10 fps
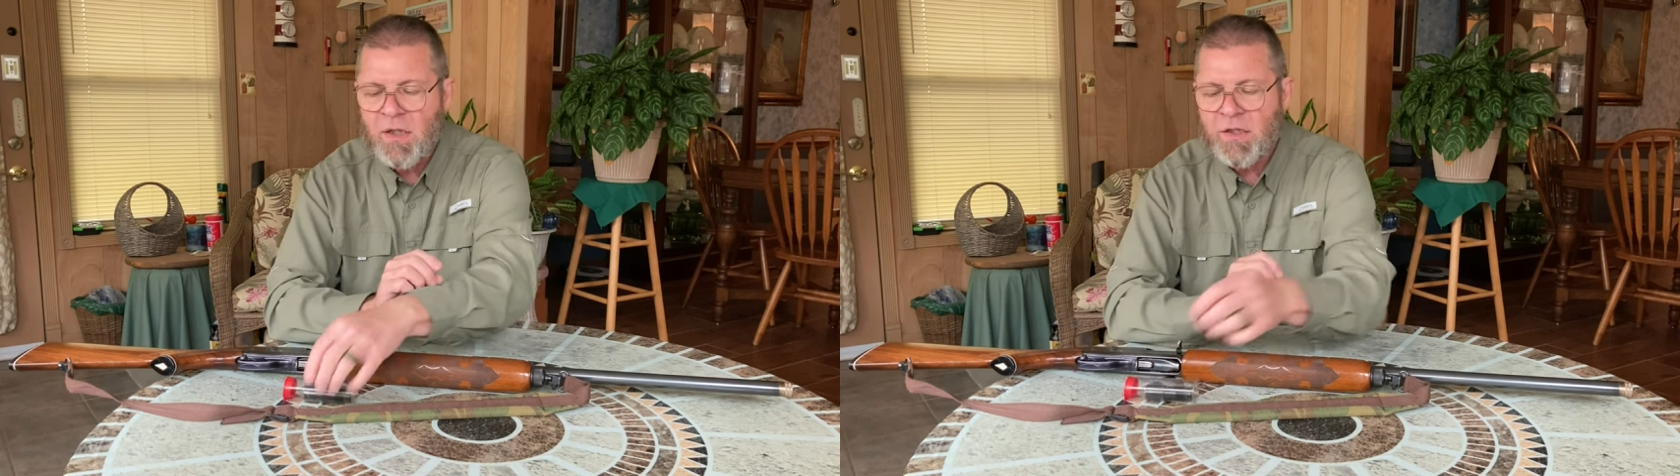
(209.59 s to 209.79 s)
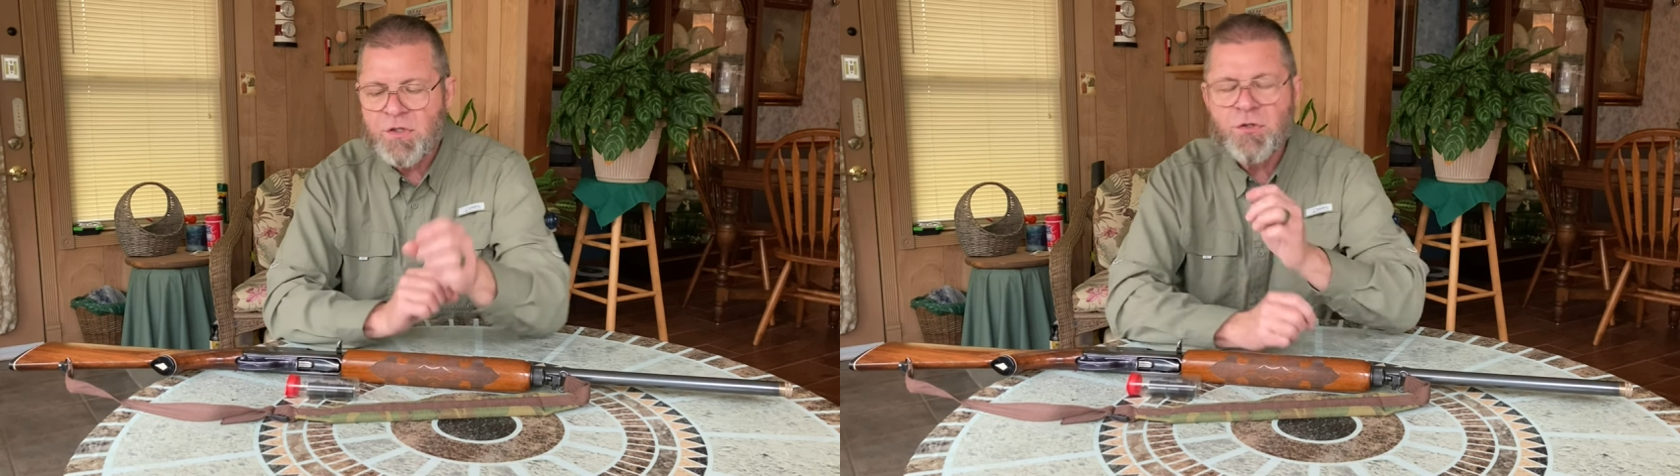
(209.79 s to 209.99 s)

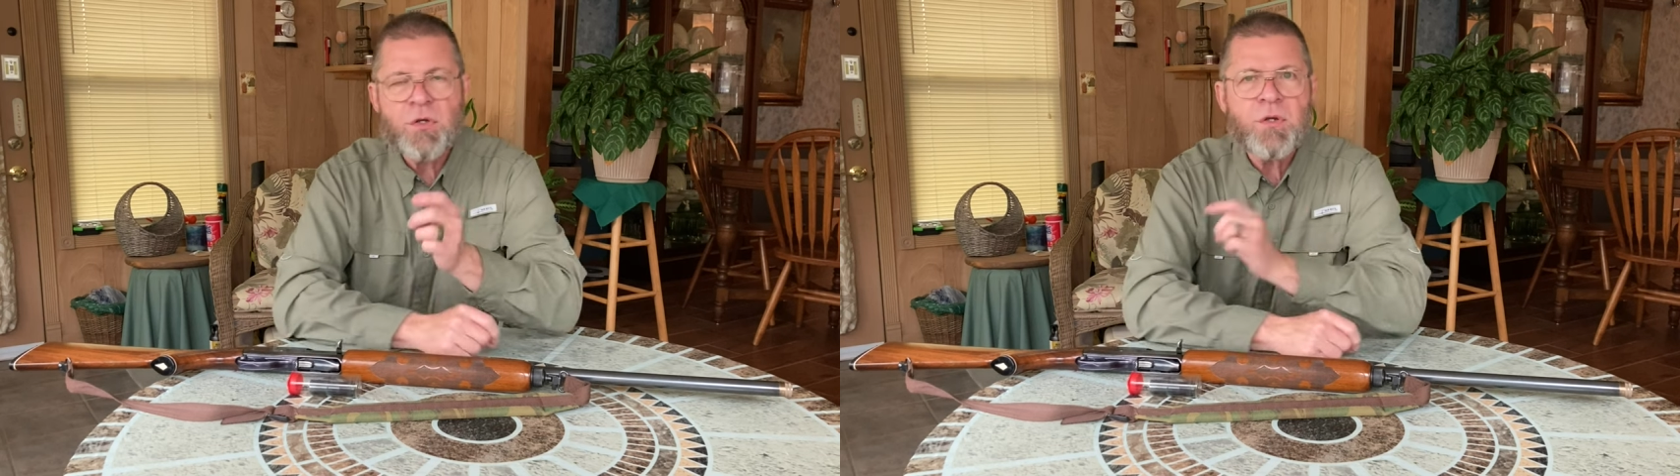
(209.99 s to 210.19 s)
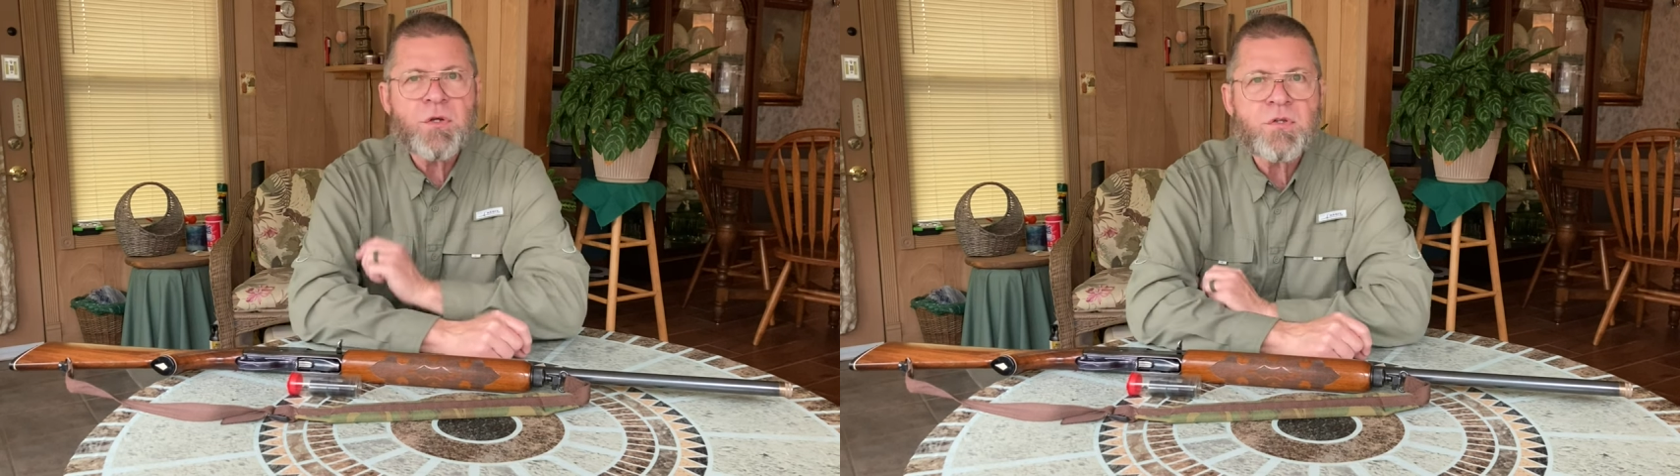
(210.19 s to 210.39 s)
that you
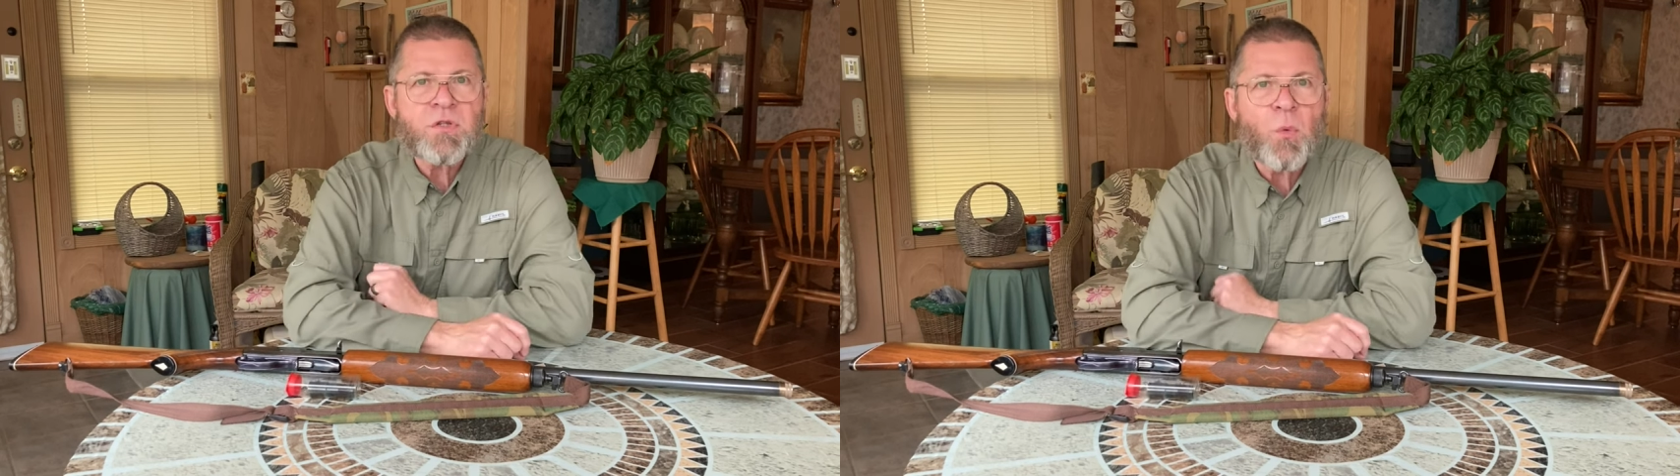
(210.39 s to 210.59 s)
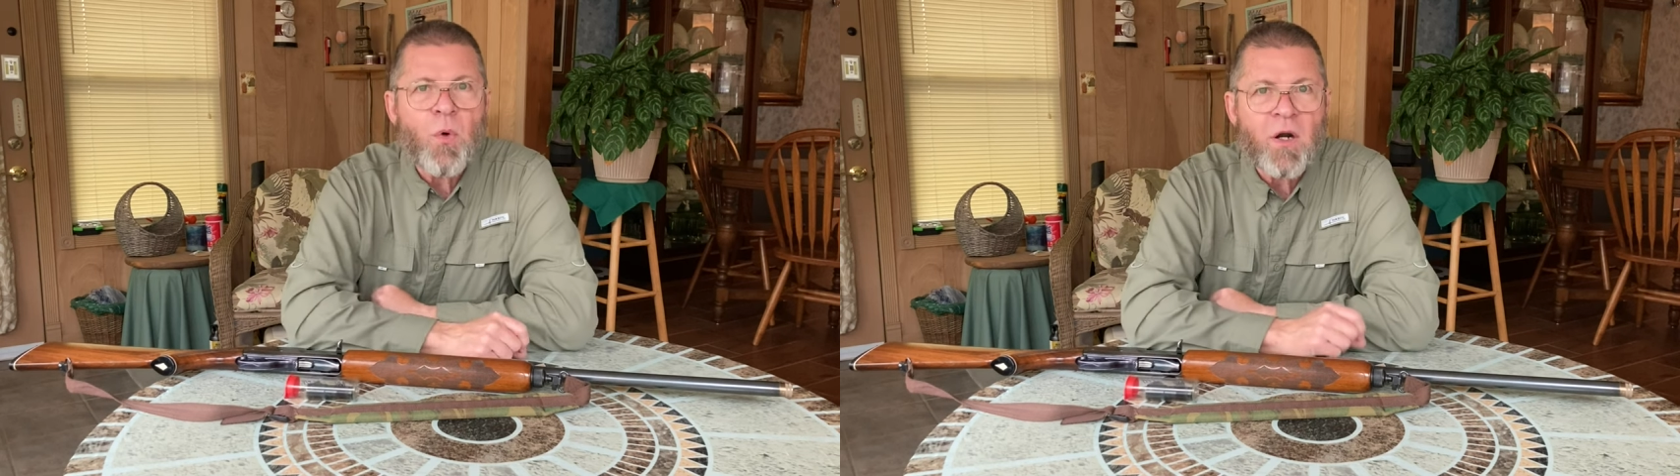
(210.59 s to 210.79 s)
use
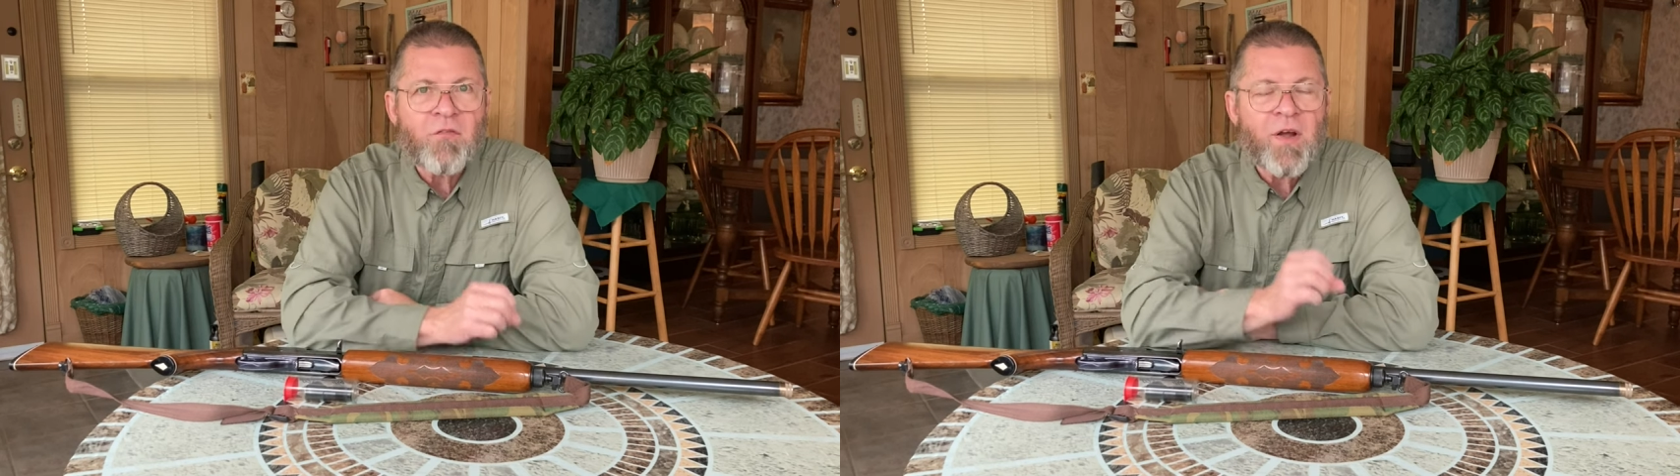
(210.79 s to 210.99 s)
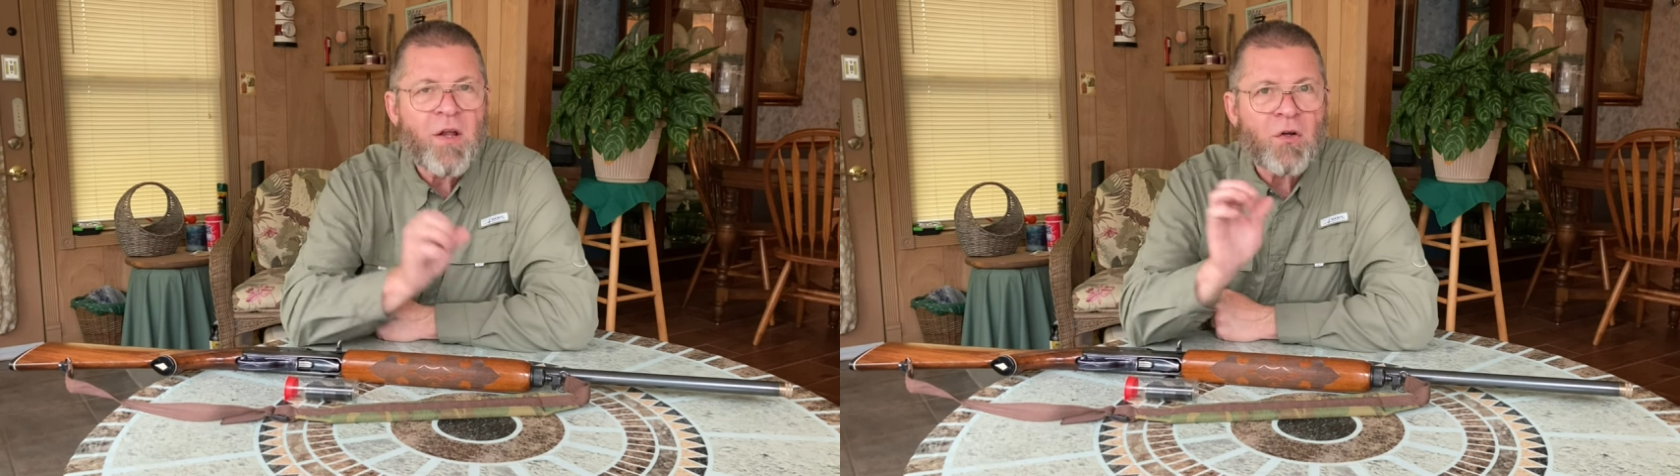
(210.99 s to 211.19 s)
to
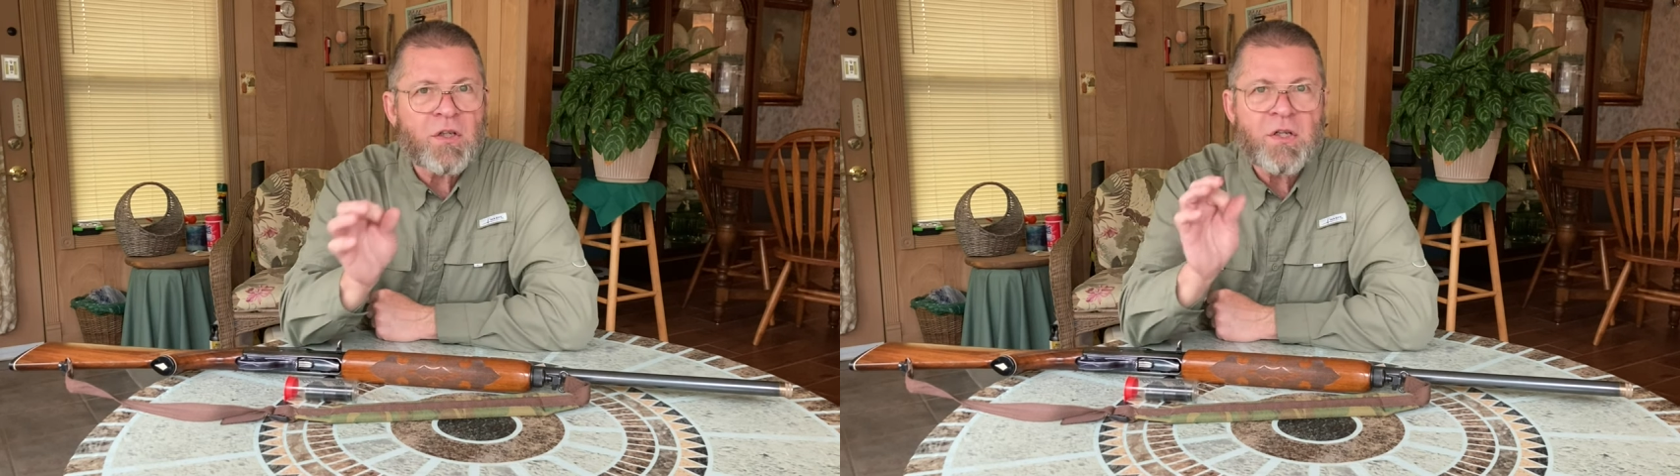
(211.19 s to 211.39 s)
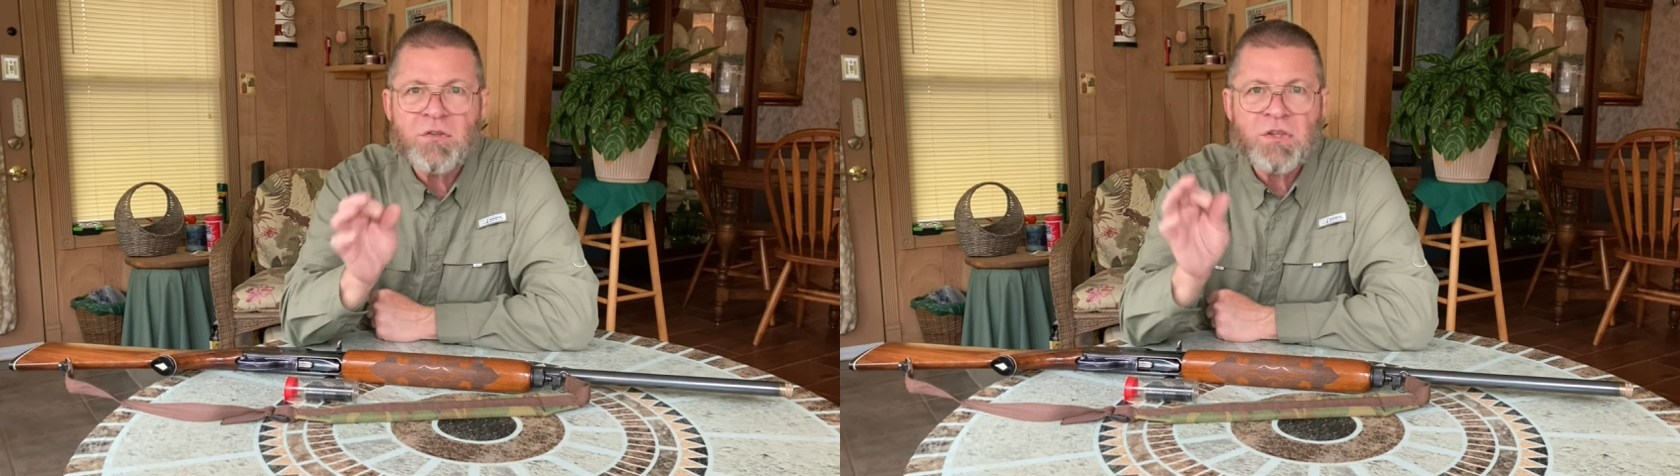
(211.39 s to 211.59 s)
waterfowl or
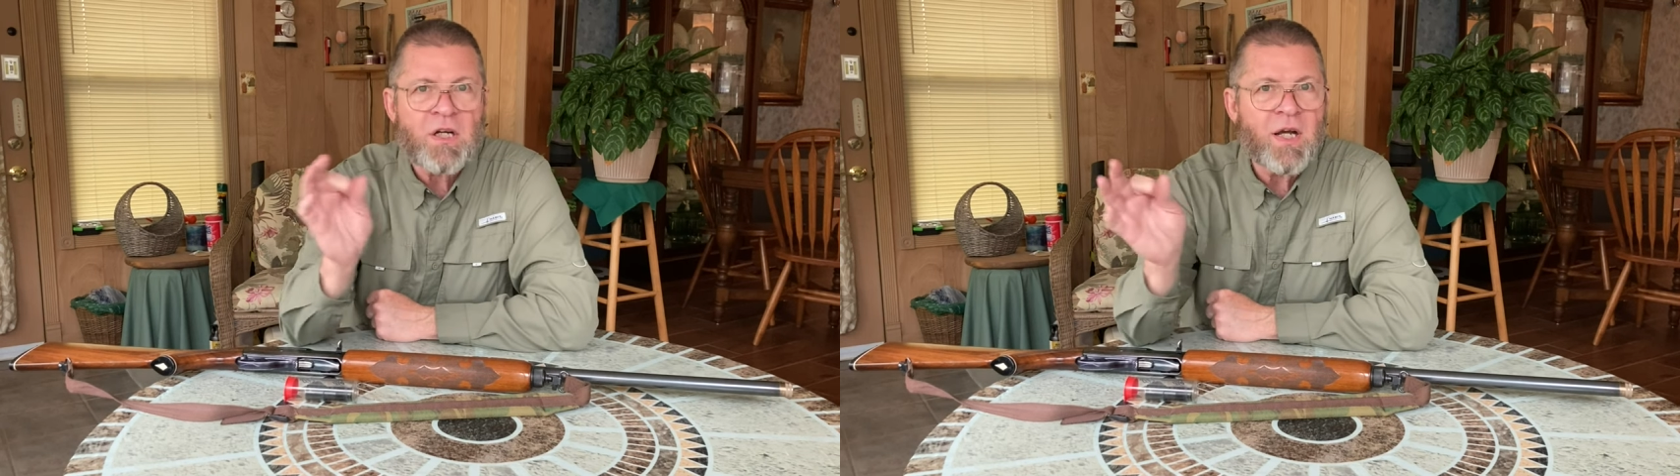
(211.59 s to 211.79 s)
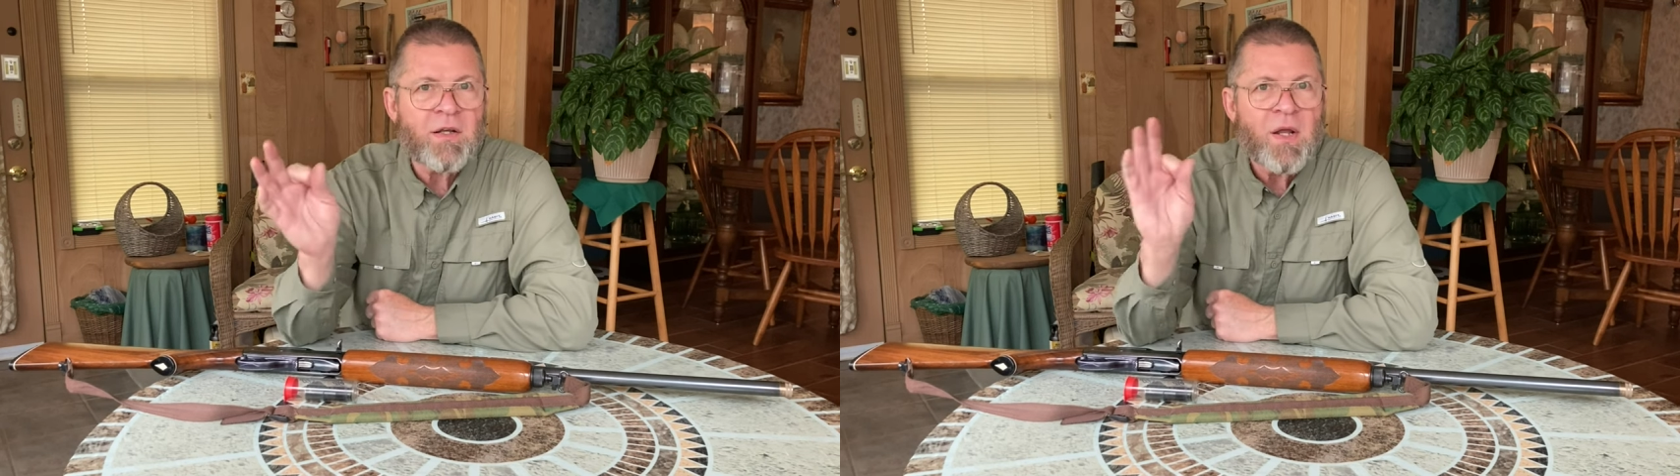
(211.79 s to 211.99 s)
goose hunt,